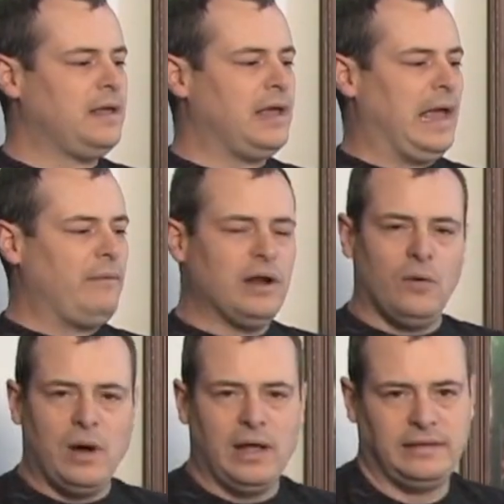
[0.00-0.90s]
And we don't
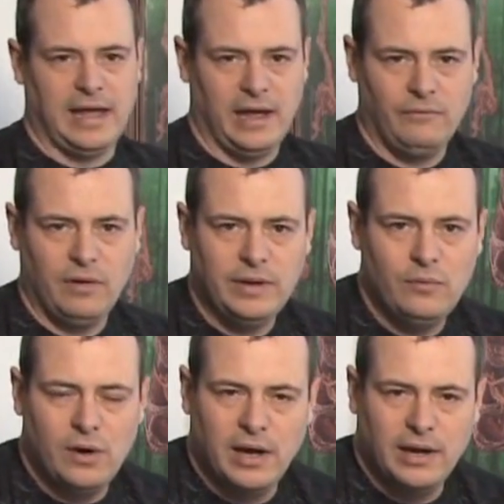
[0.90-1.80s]
want that. What we
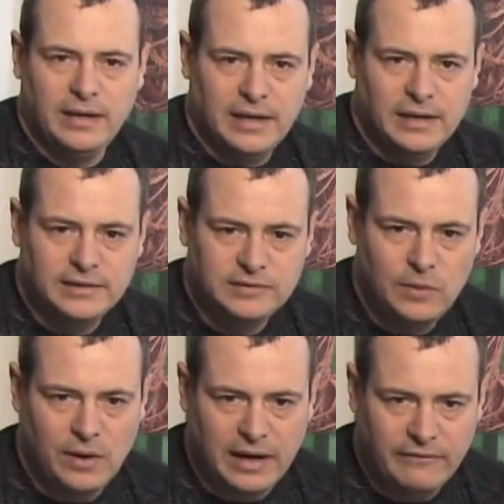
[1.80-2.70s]
want is we
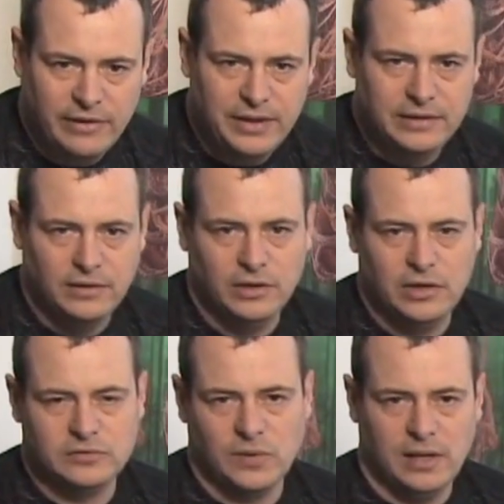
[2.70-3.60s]
want everything to look
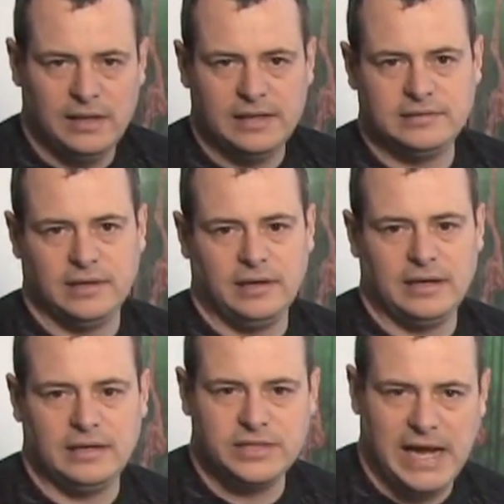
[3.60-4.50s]
as realistic and
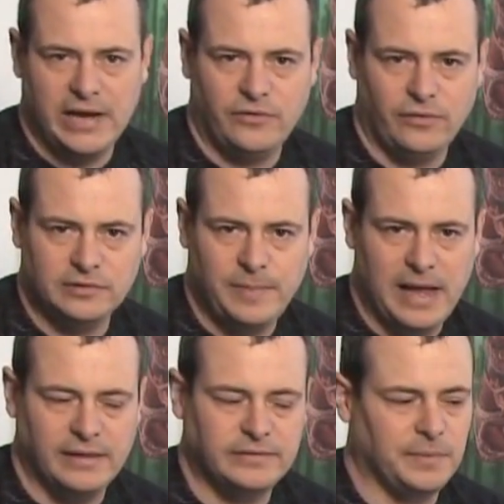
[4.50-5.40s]
as natural as
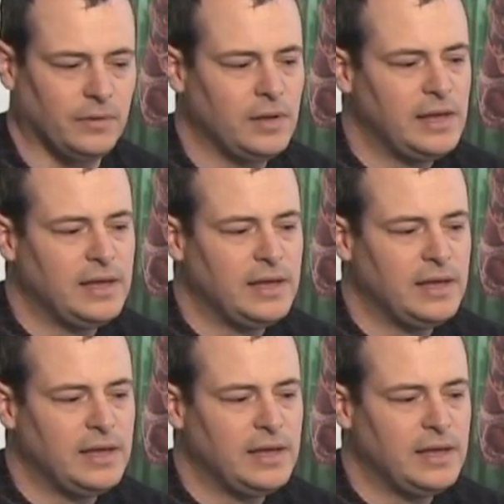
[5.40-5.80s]
possible.